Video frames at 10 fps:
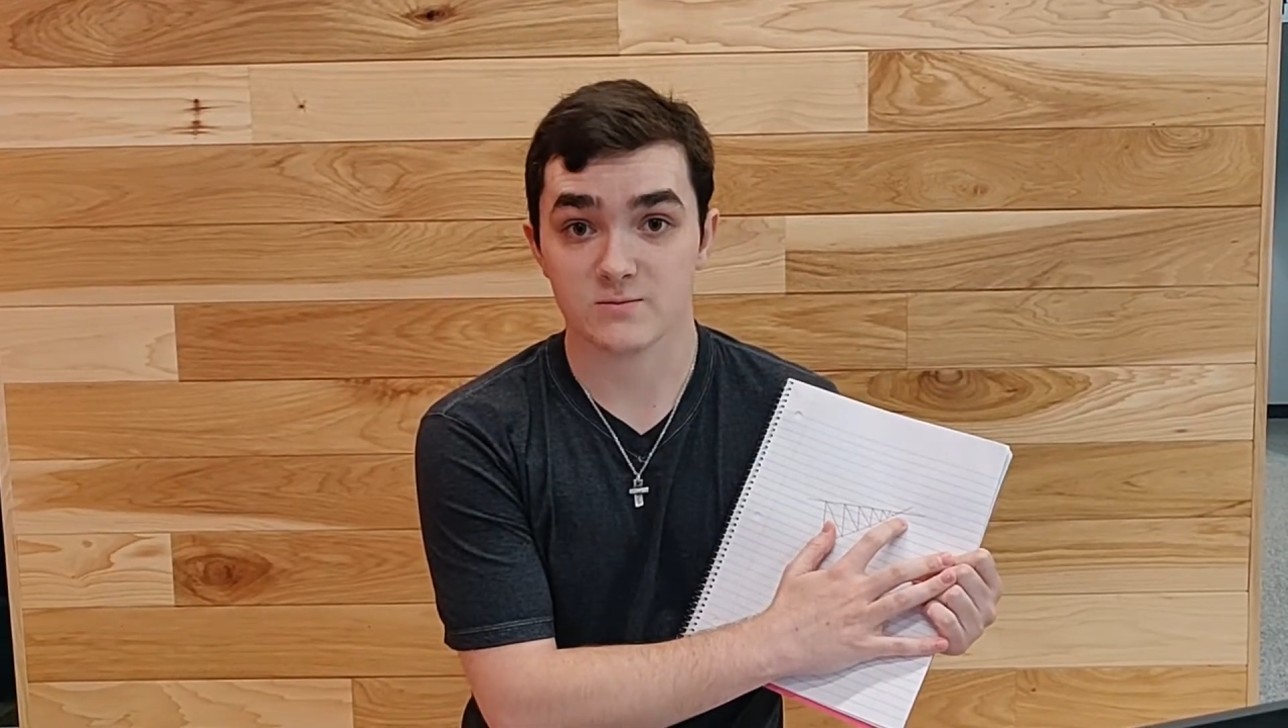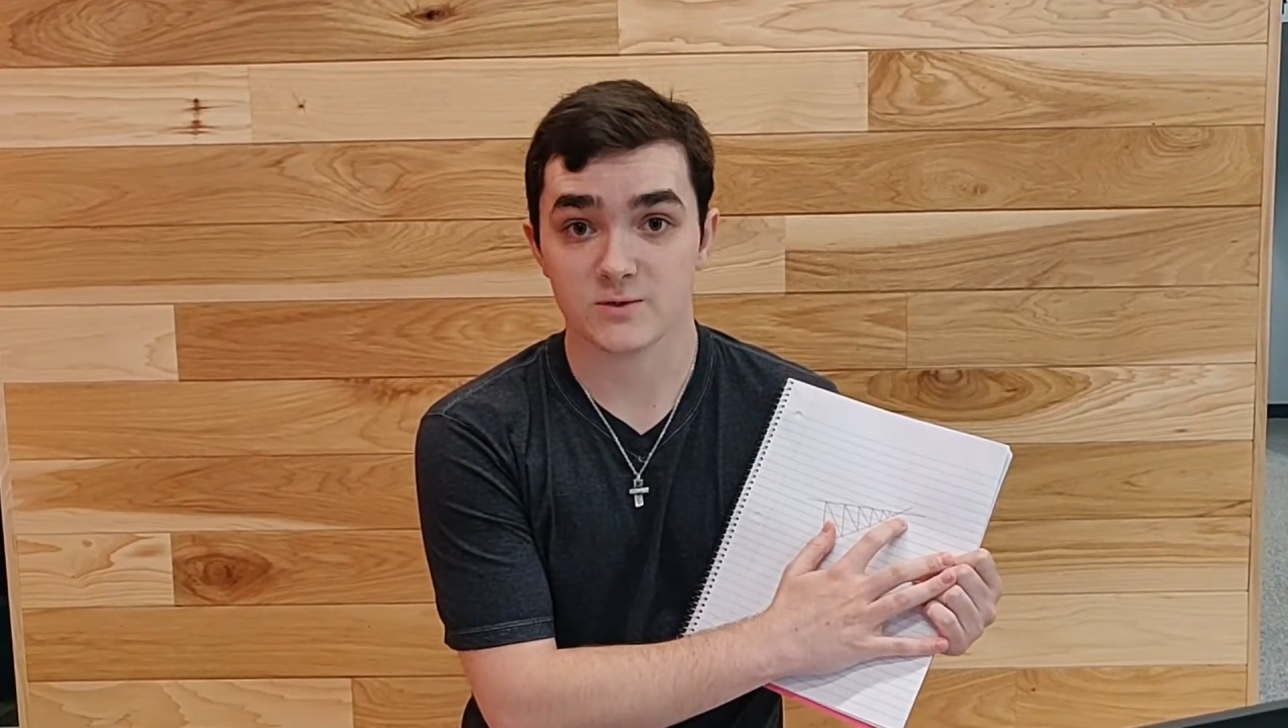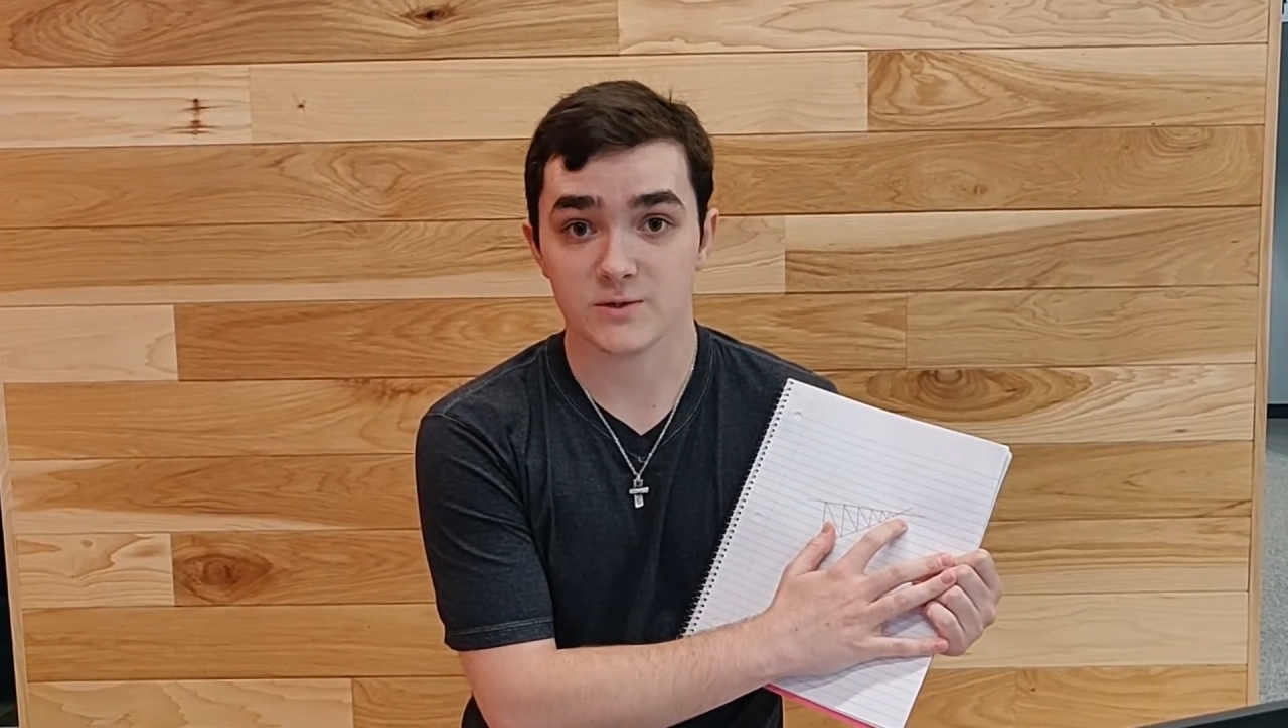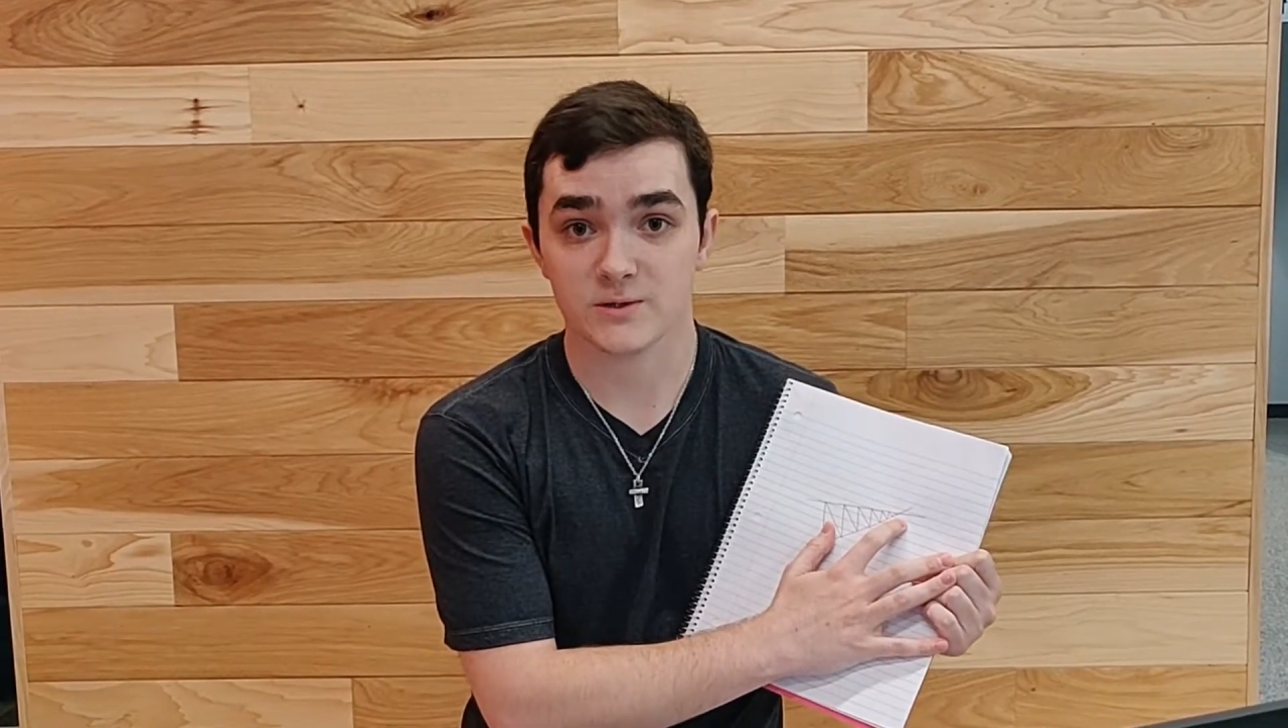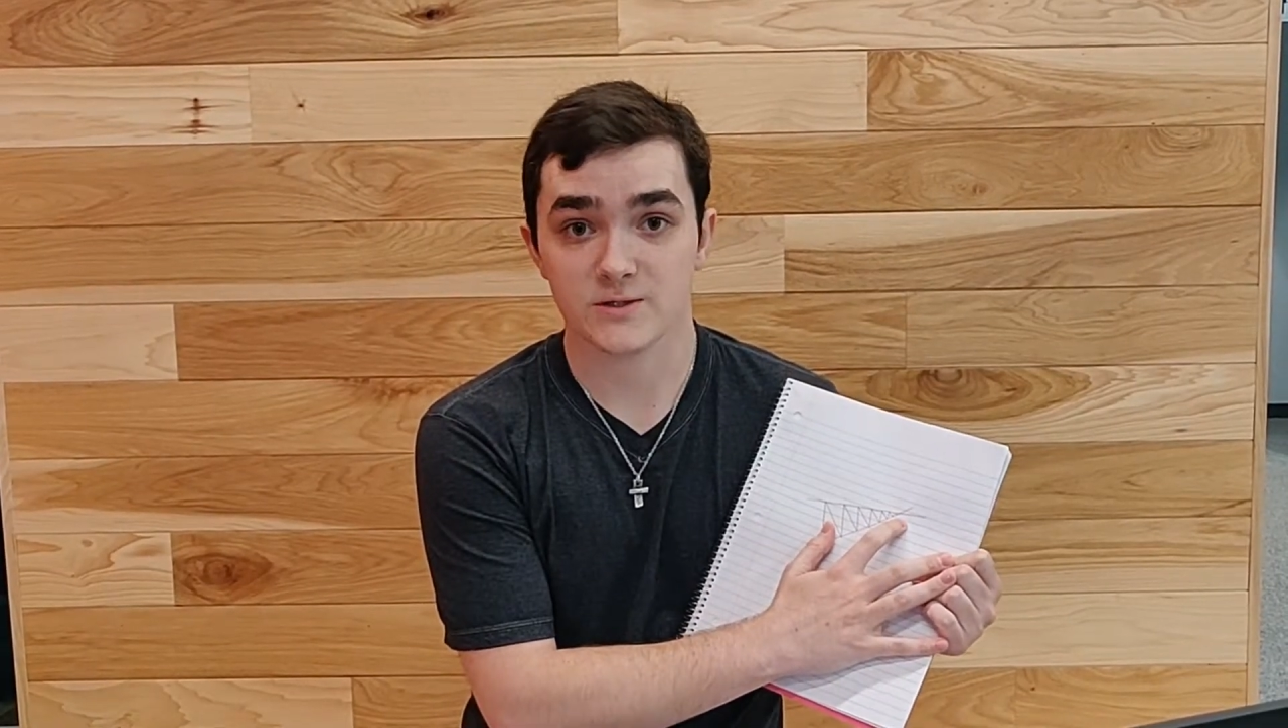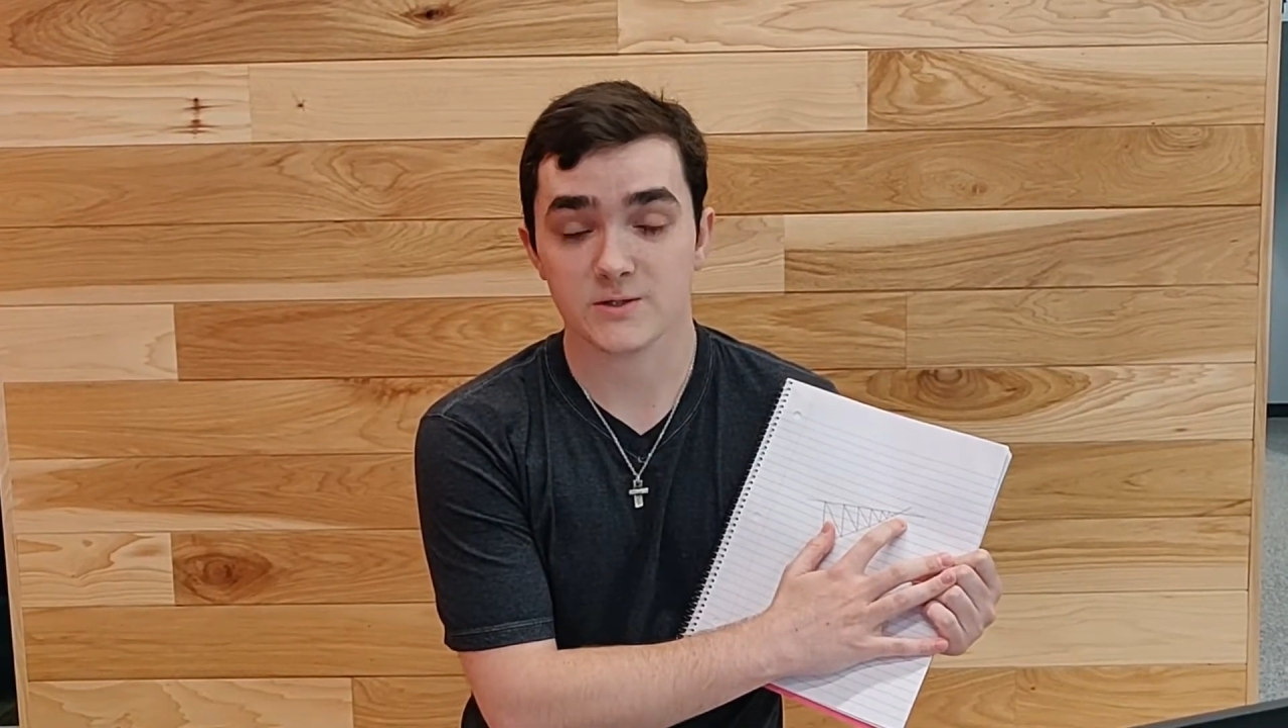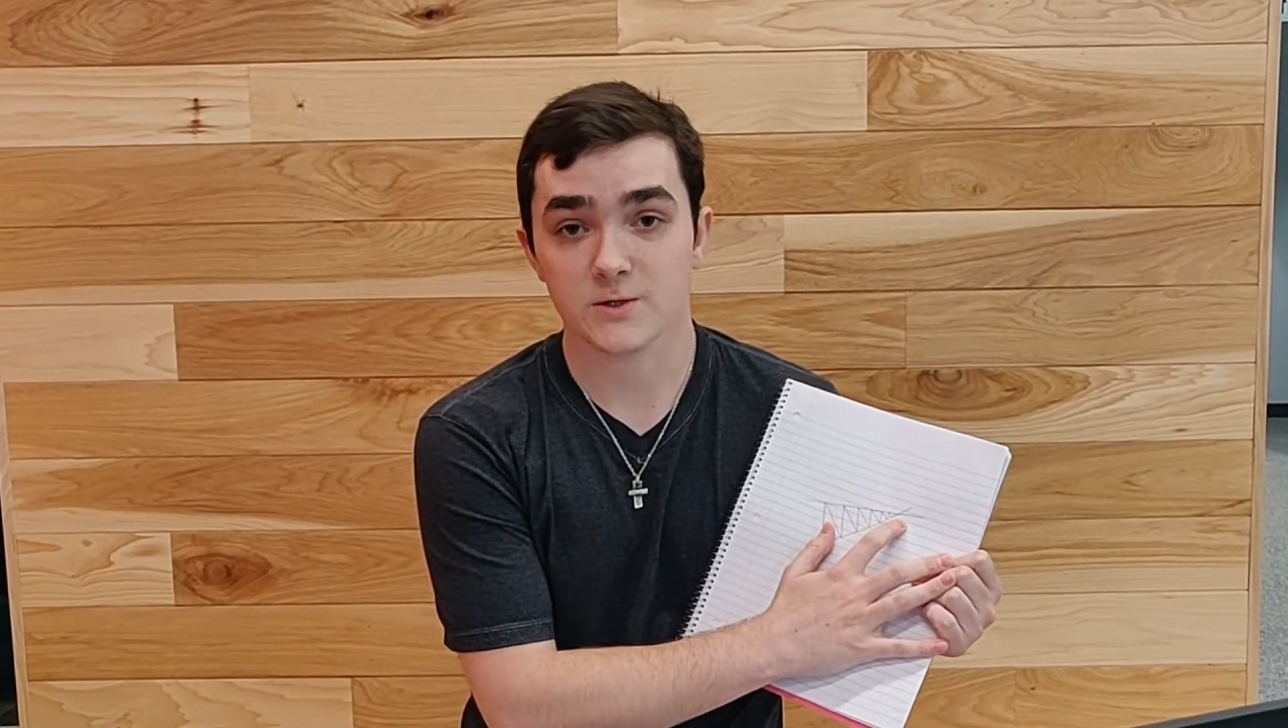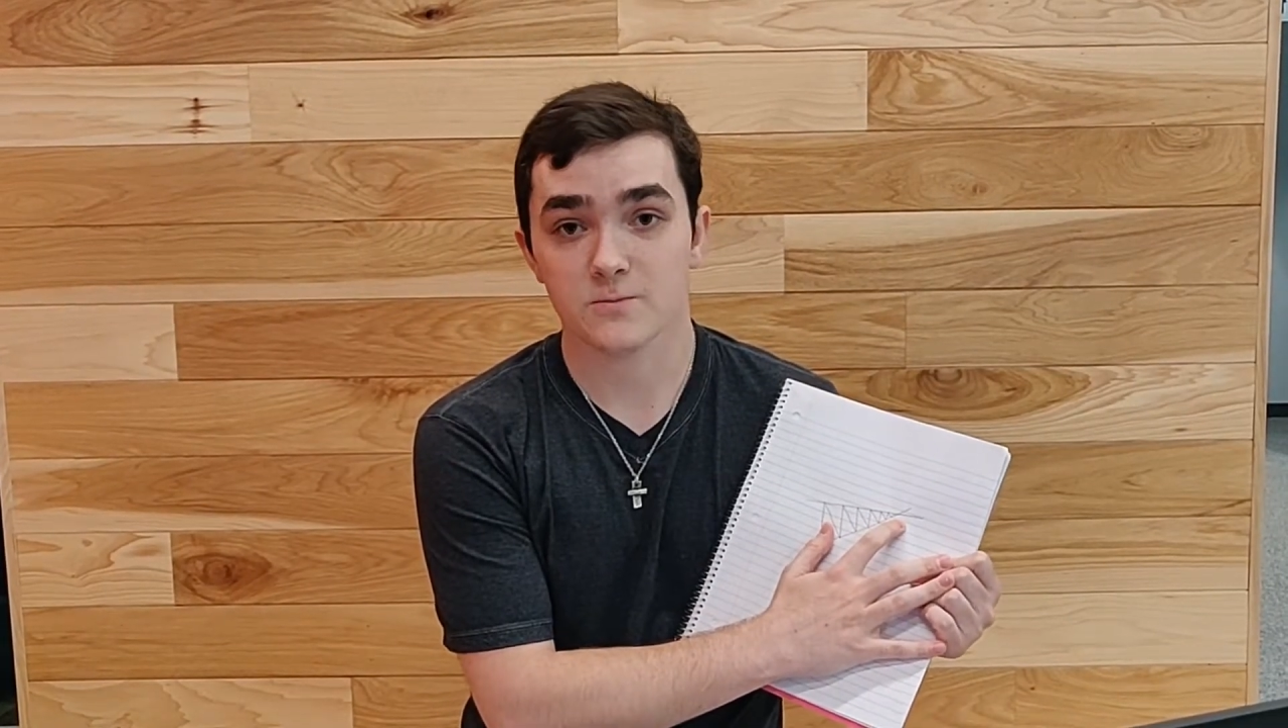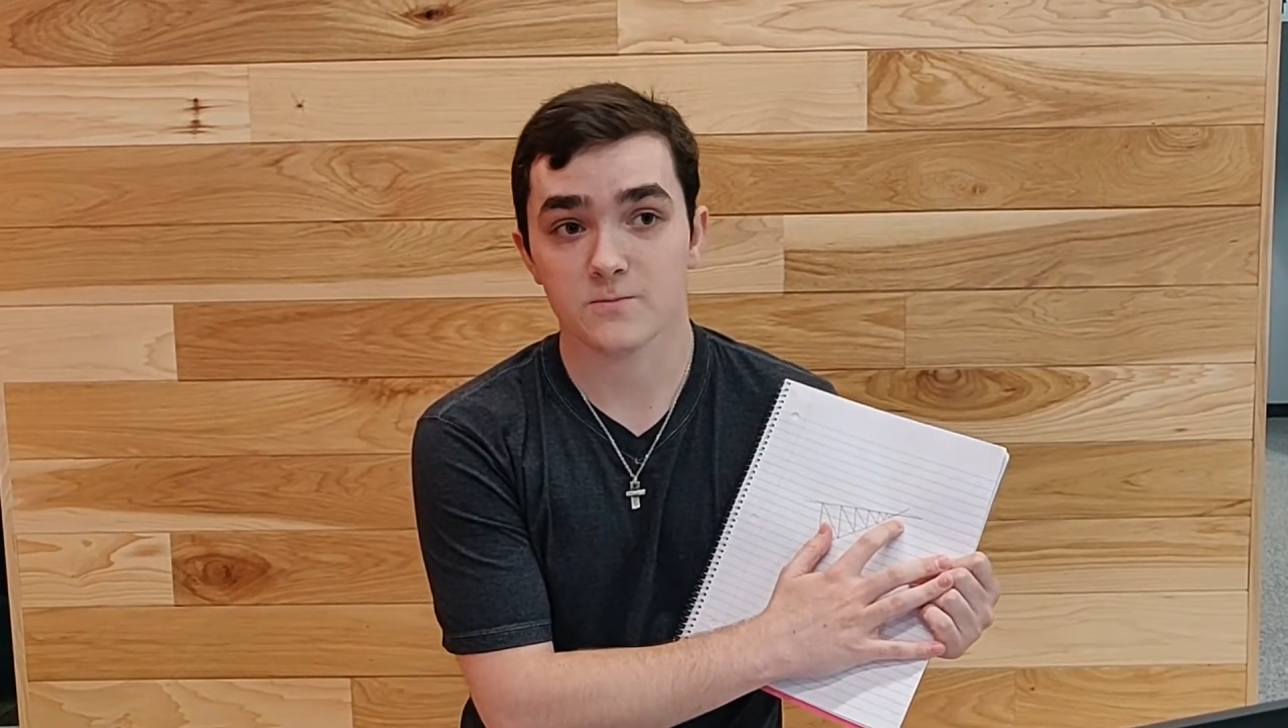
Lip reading: between these two.